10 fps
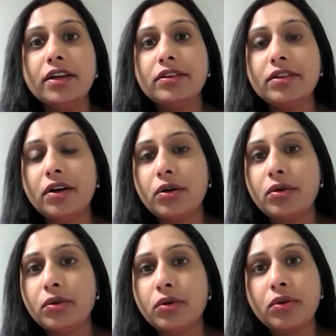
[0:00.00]

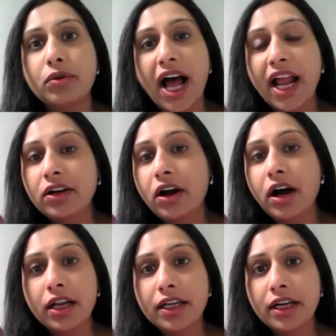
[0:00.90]
So,
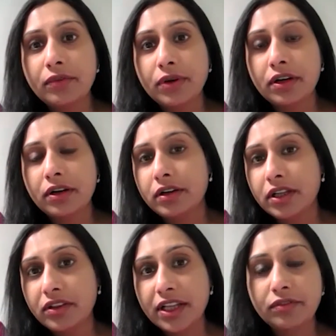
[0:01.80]
alcoholic liver
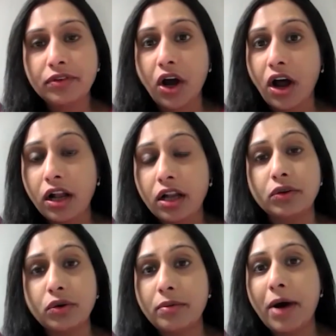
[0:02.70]
disease, we all
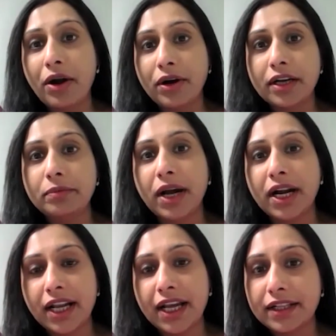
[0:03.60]
know about it,
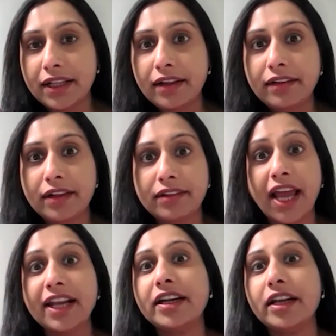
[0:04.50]
but like there is a
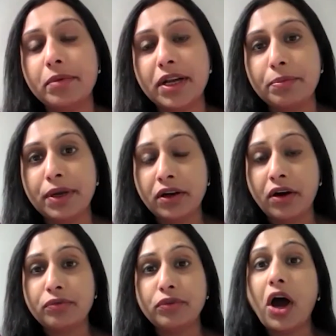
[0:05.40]
silent epidemic
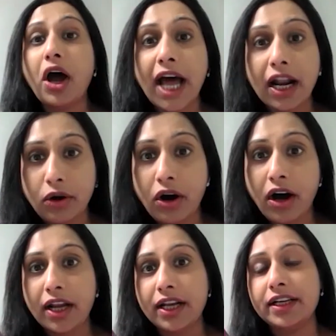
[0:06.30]
of
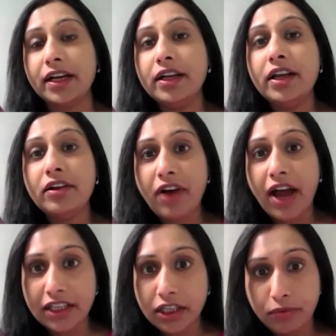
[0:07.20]
non-alcoholic
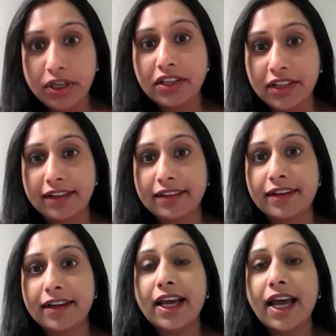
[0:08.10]
fatty liver disease,
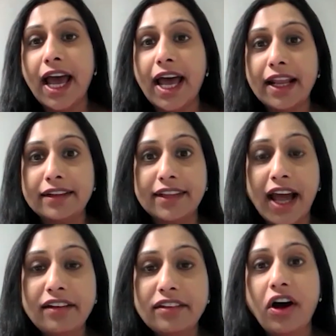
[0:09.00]
and
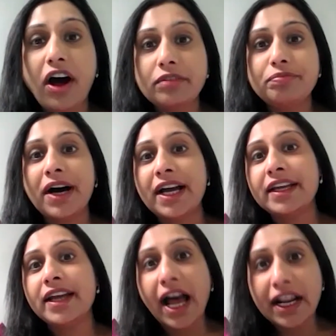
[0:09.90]
that's caused
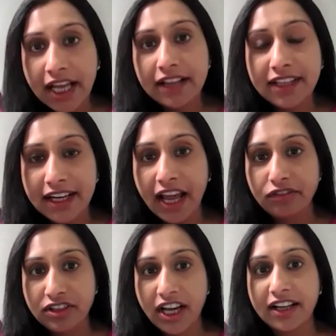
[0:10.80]
by unhealthy
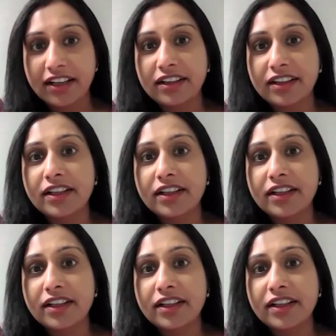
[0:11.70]
lifestyle.